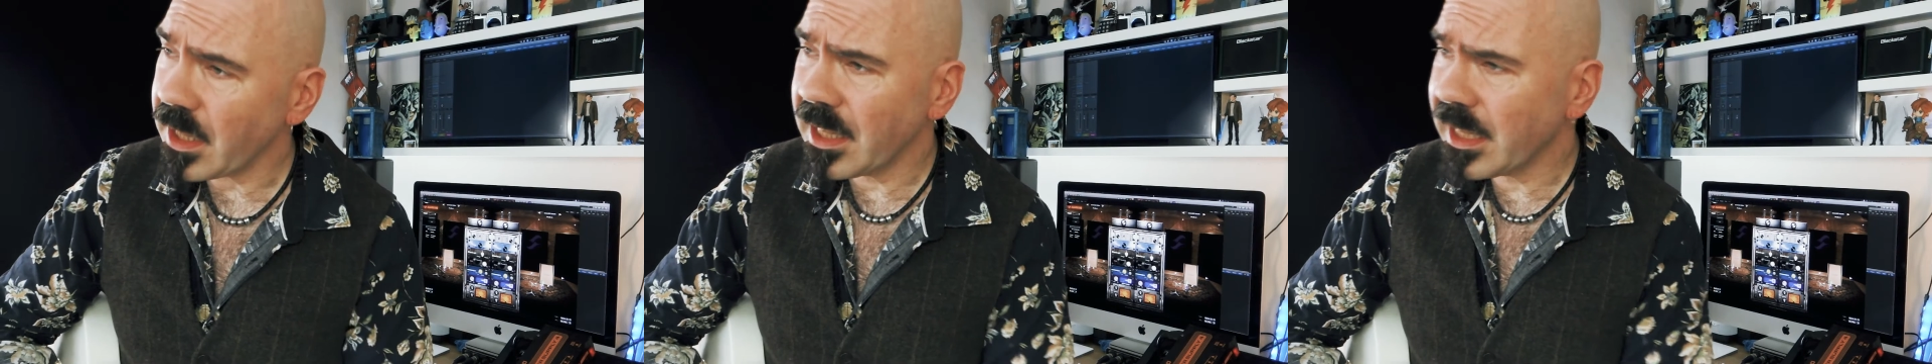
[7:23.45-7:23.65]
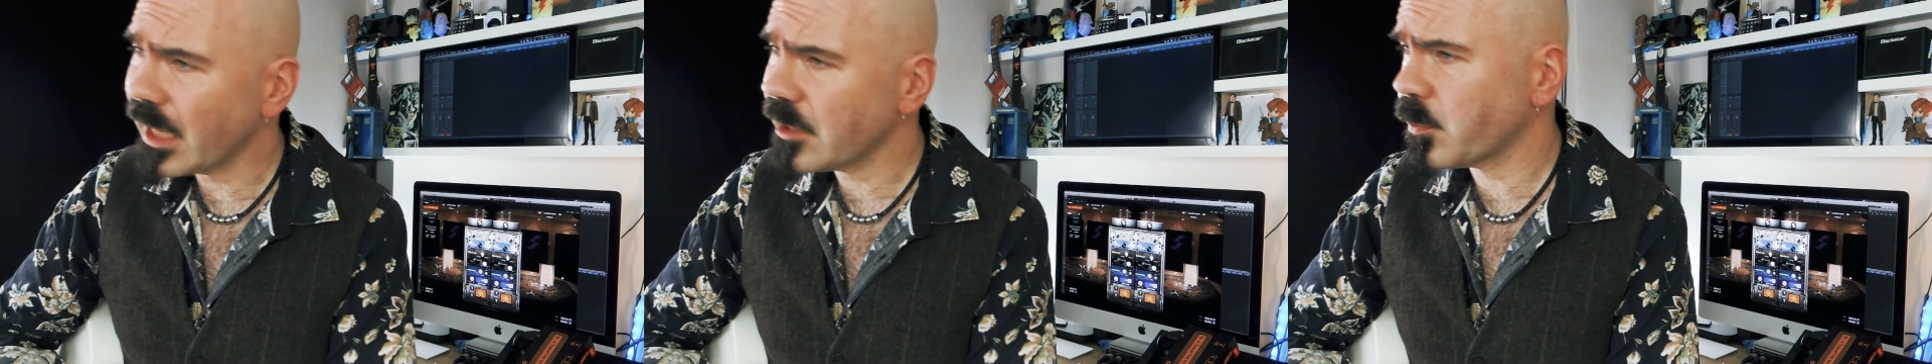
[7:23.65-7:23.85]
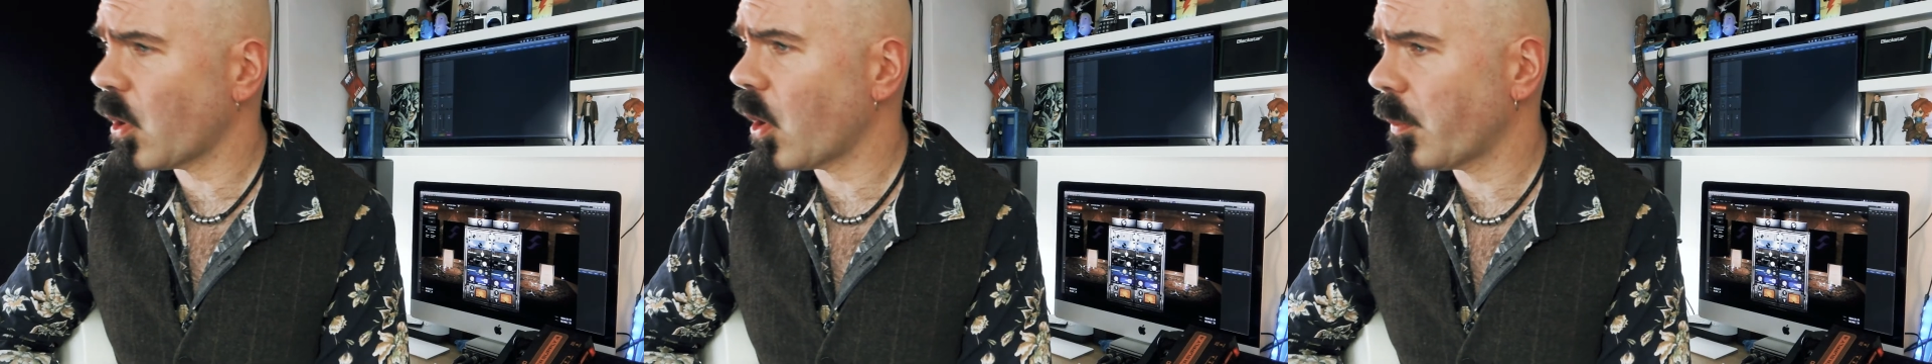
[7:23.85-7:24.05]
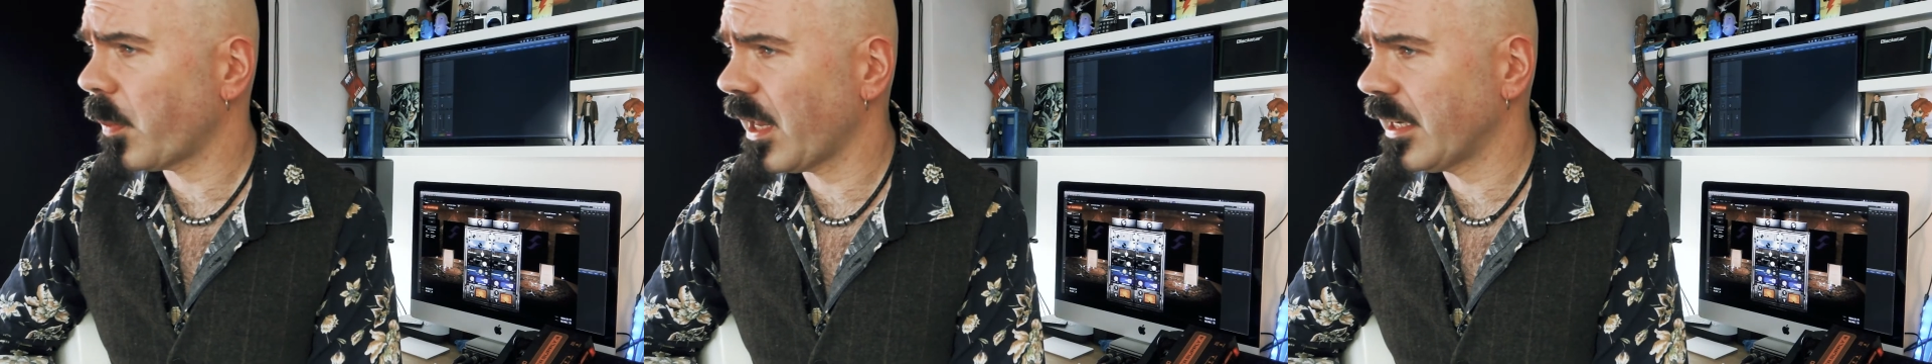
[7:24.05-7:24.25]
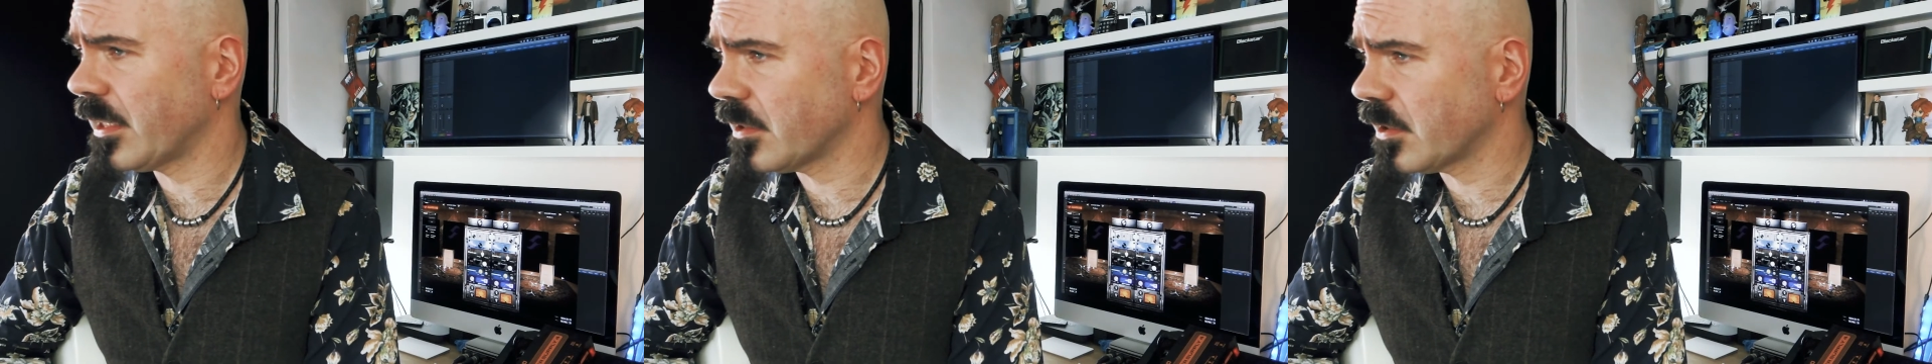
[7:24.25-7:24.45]
Les Paul
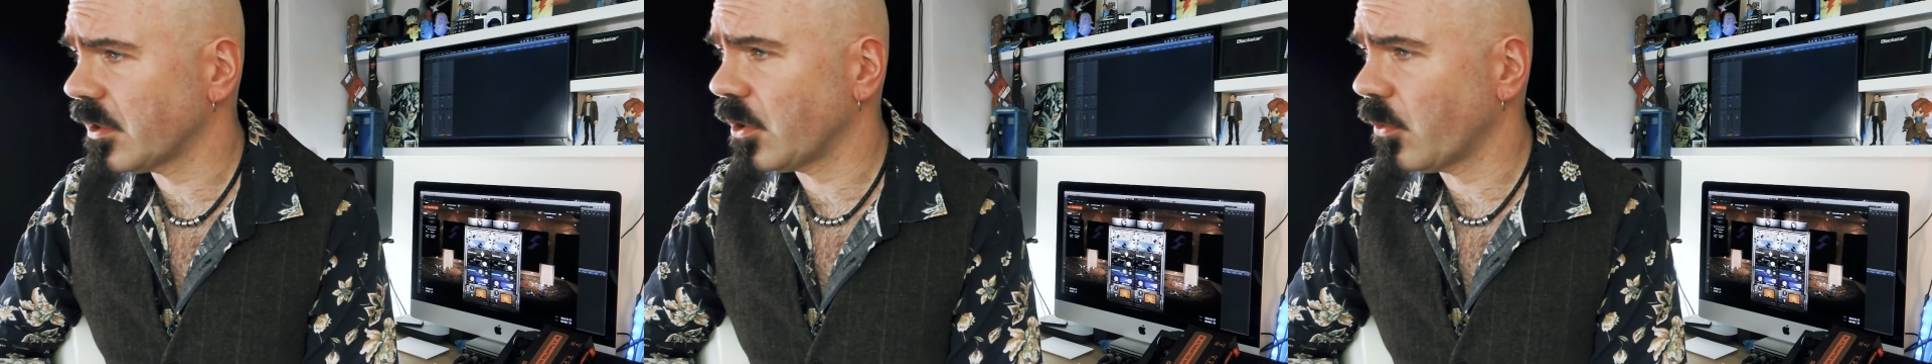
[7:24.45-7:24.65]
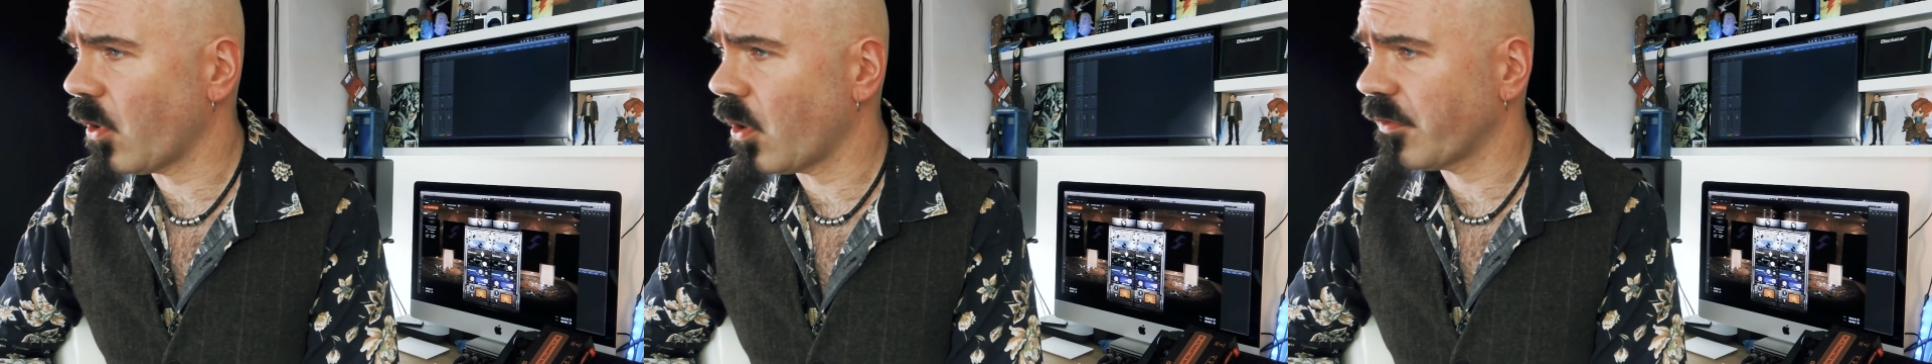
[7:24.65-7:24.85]
players that you all